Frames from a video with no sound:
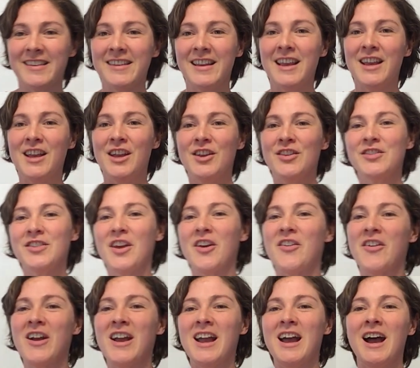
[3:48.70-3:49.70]
eyes. So
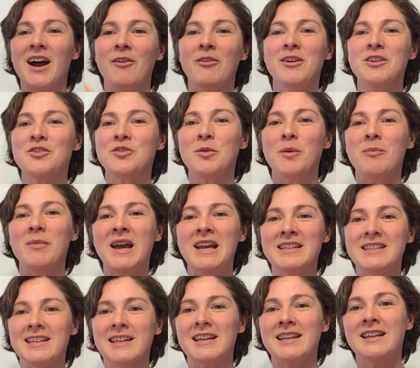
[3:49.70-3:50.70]
I want you to
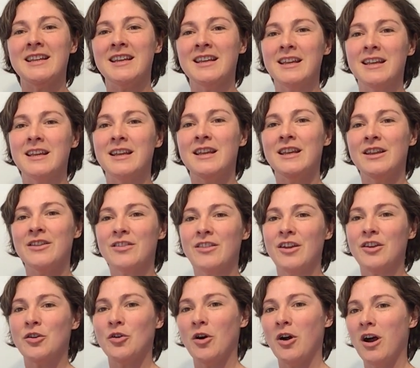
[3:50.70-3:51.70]
imagine
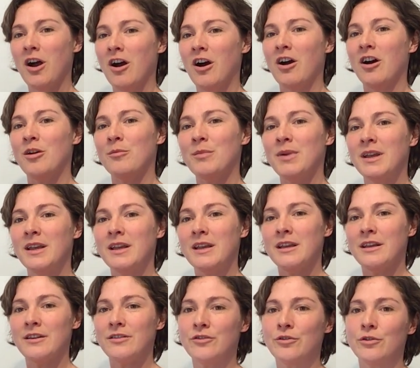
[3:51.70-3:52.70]
that your arm
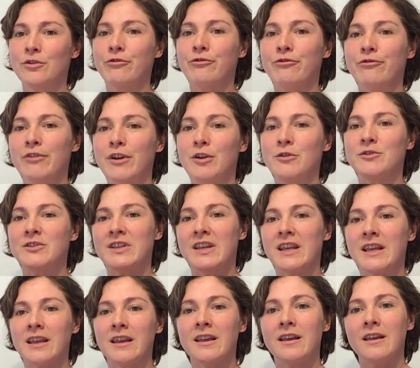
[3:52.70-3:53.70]
is sort of
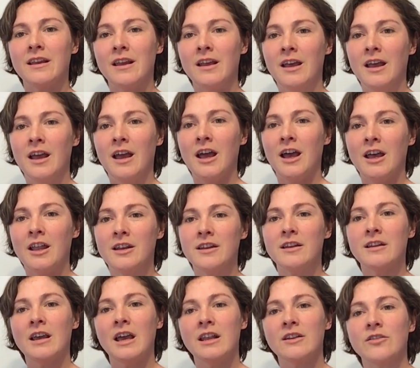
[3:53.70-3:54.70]
floating
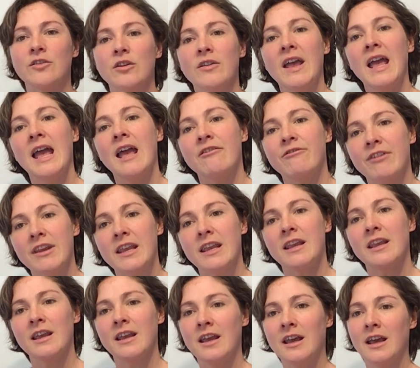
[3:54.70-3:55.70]
and sort of heavy
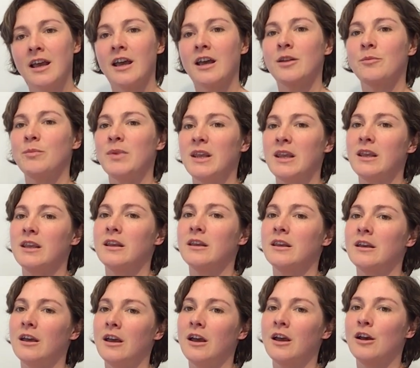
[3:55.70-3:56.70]
and being
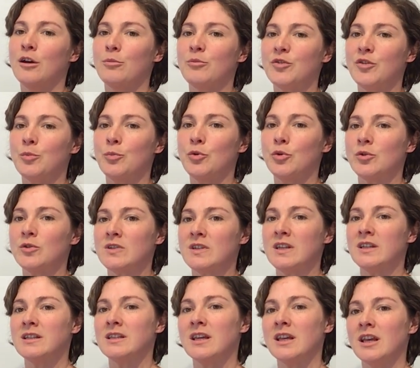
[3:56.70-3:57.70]

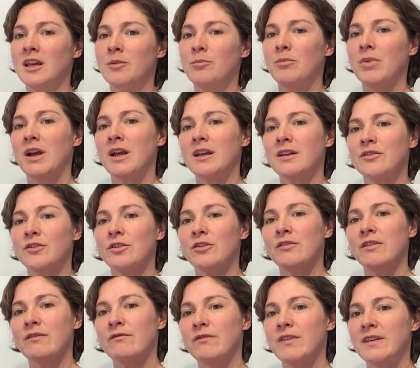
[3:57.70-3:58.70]
supported by a sort of
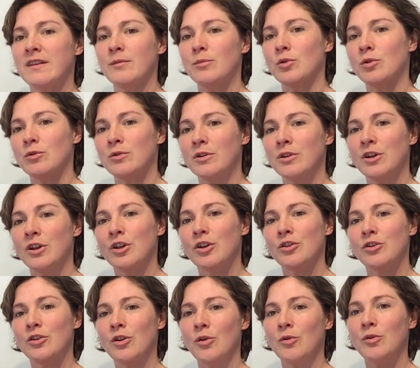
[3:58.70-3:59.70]
invisible
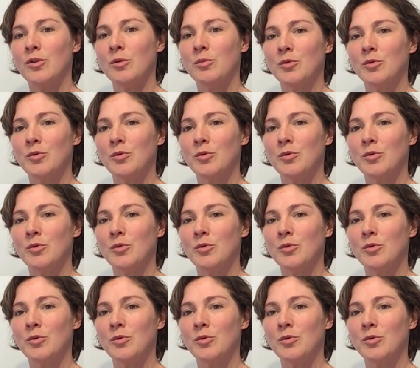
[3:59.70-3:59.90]
yoga